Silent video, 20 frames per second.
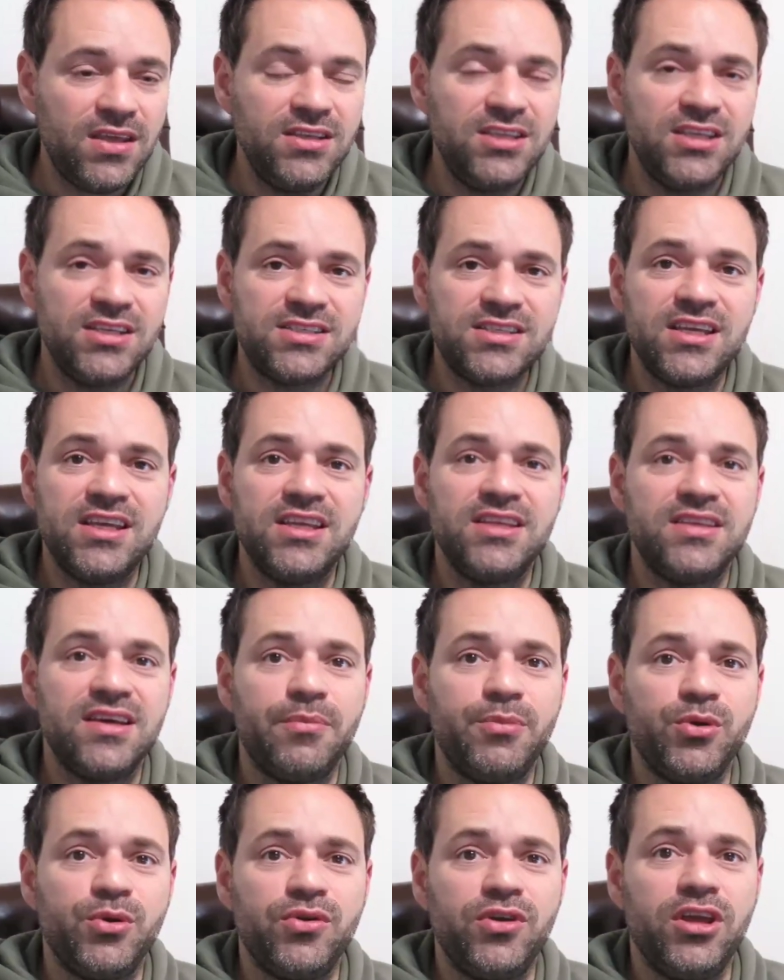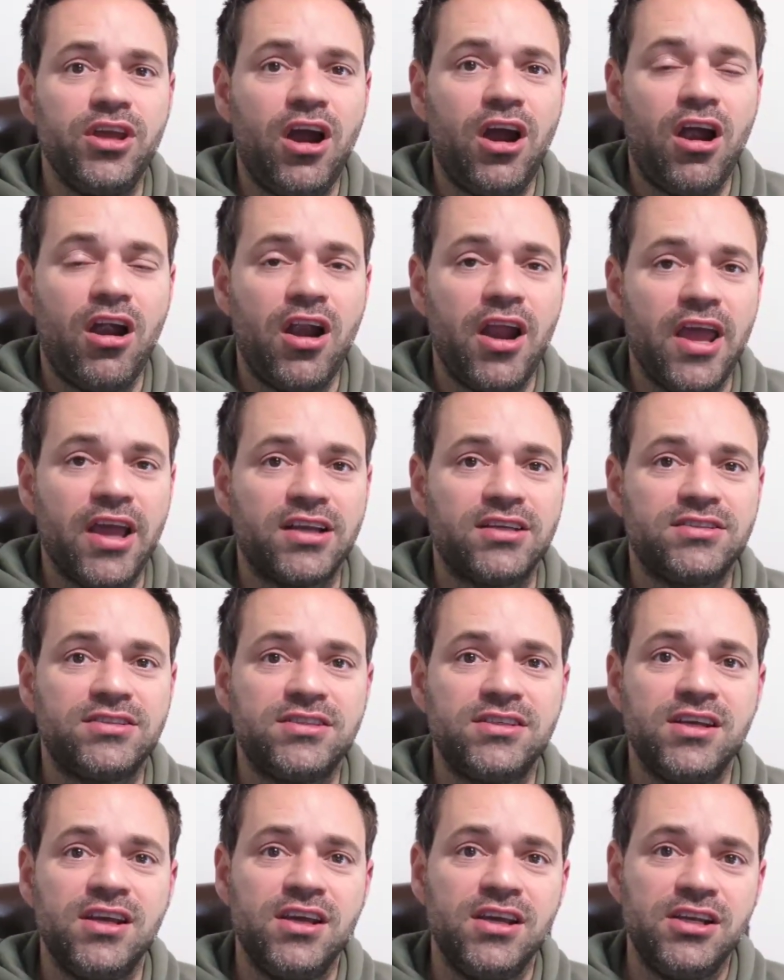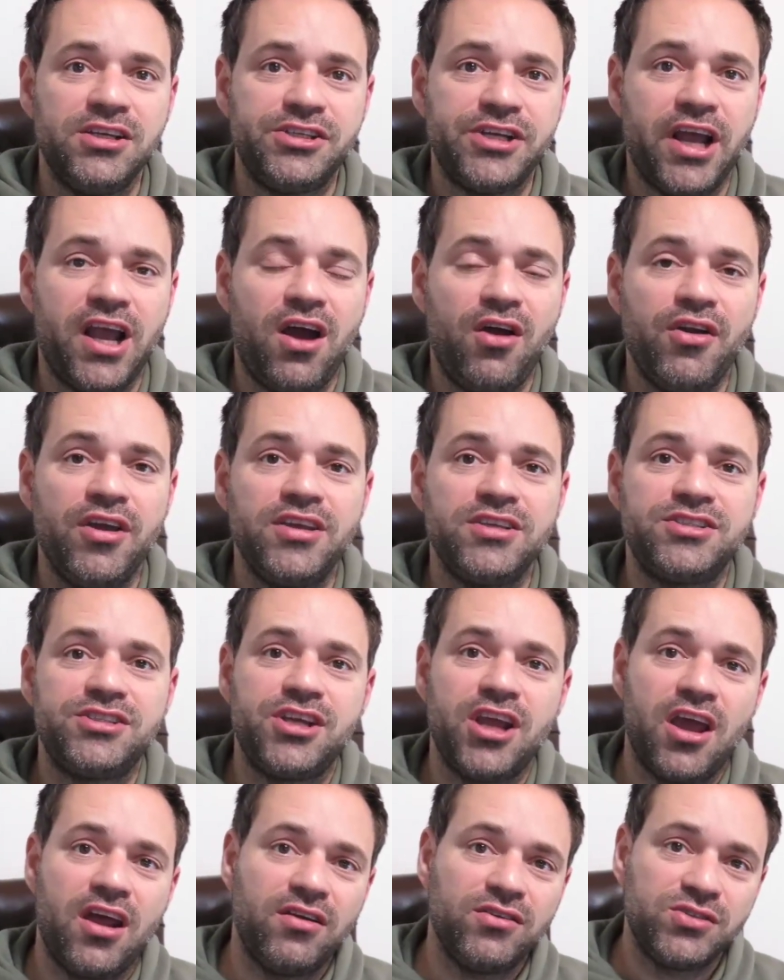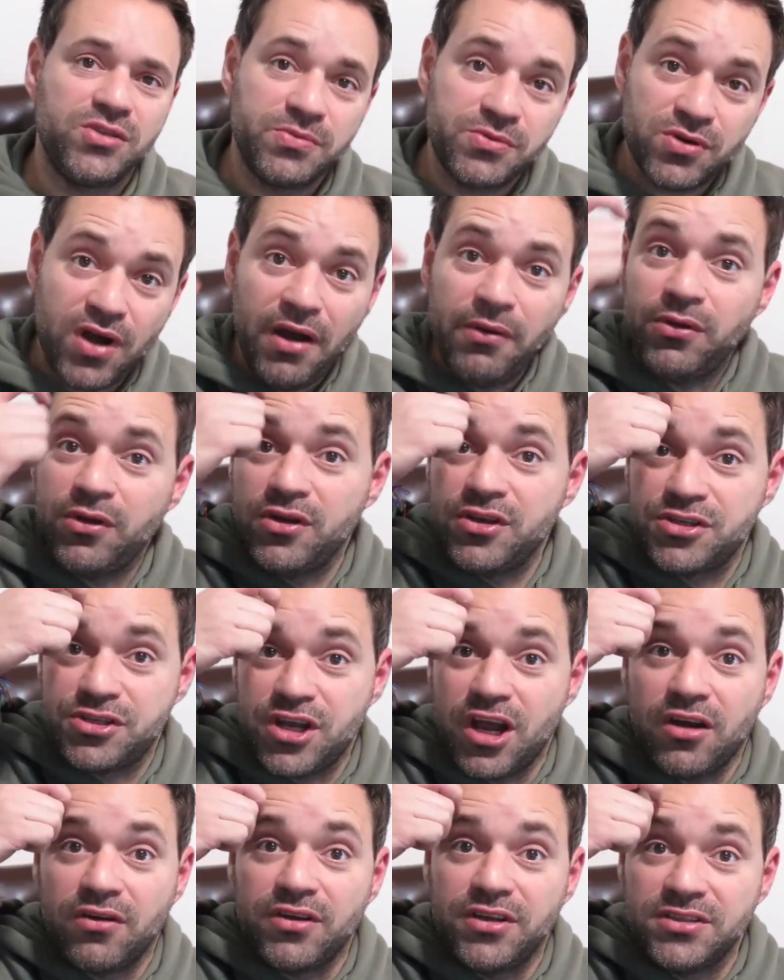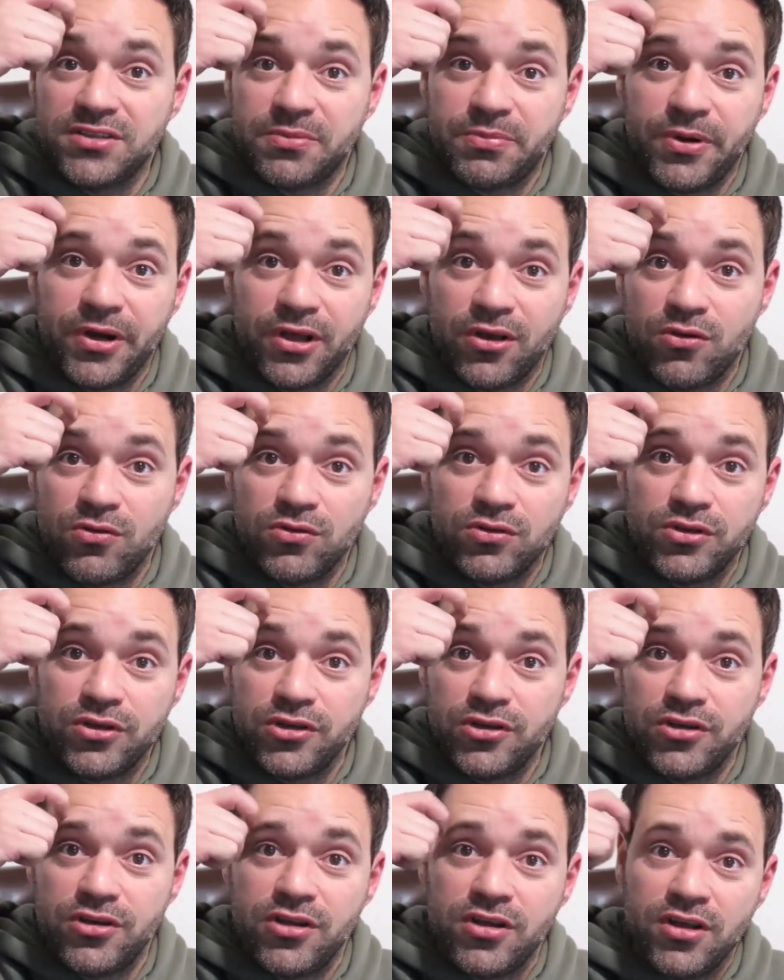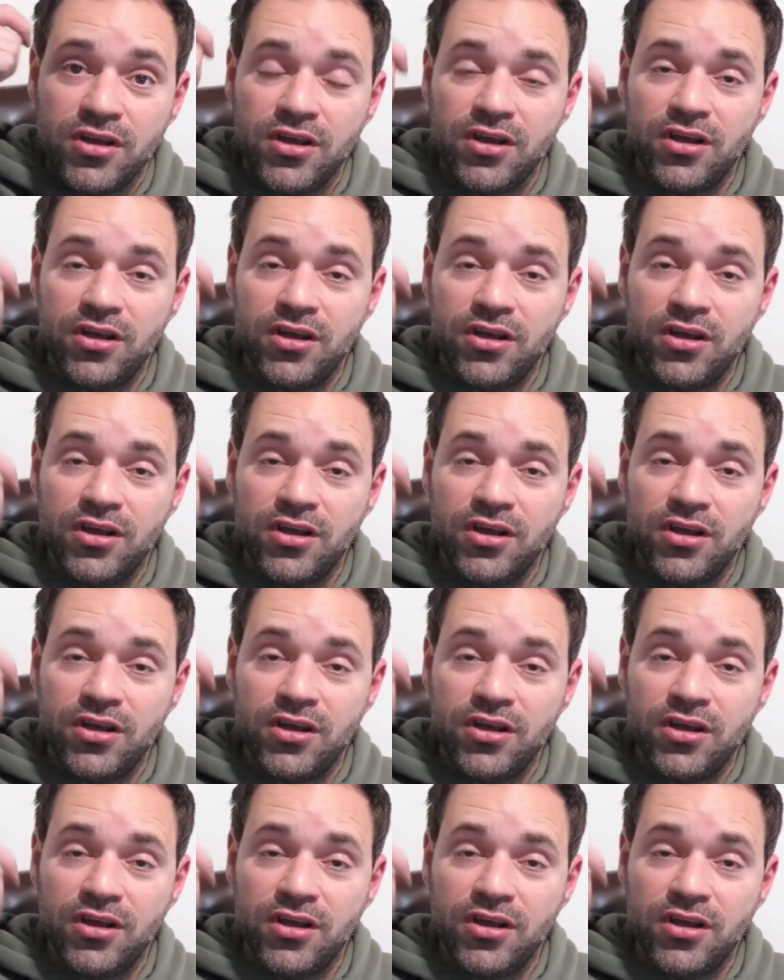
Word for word: D C W E R X. Check out his channel, subscribe to his channel. He's a pretty cool dude.